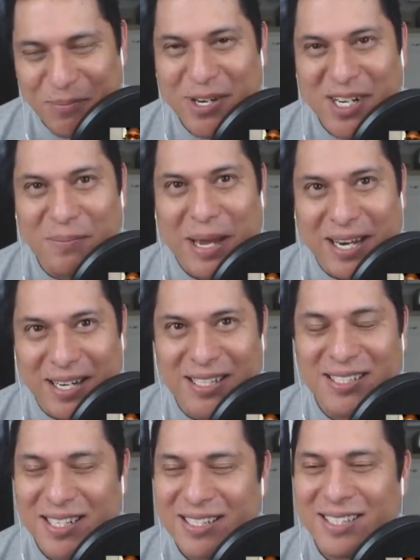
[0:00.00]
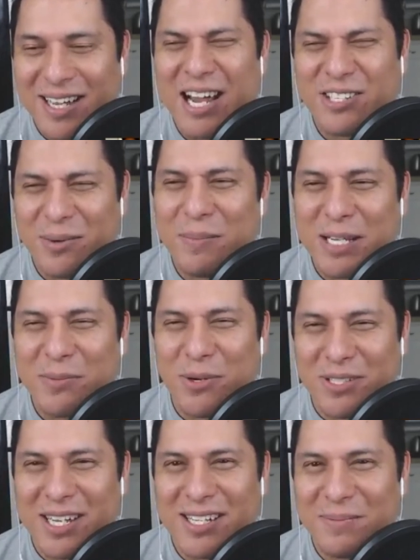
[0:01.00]
Project Beta actually makes
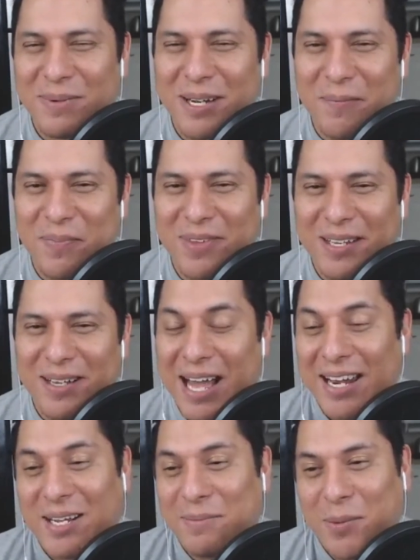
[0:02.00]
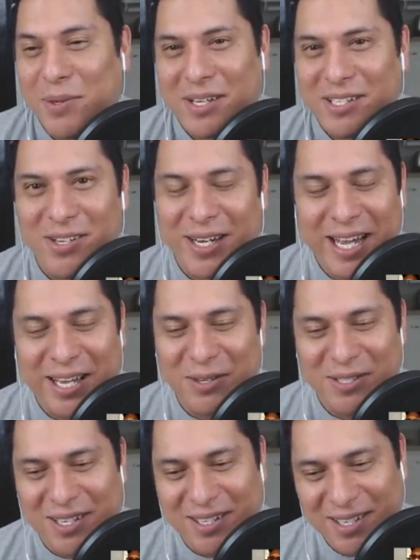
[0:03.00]
more sense, but I didn't come up with it, so I can't
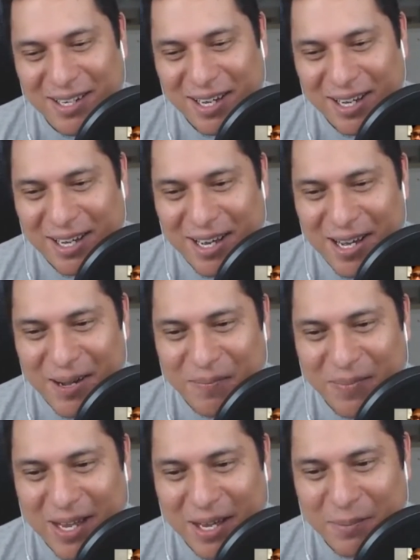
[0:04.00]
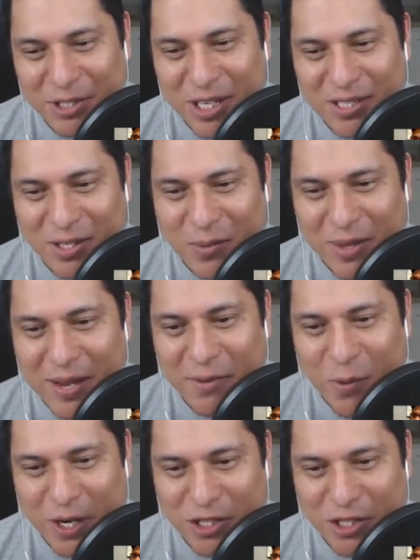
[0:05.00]
use it. But she has they have the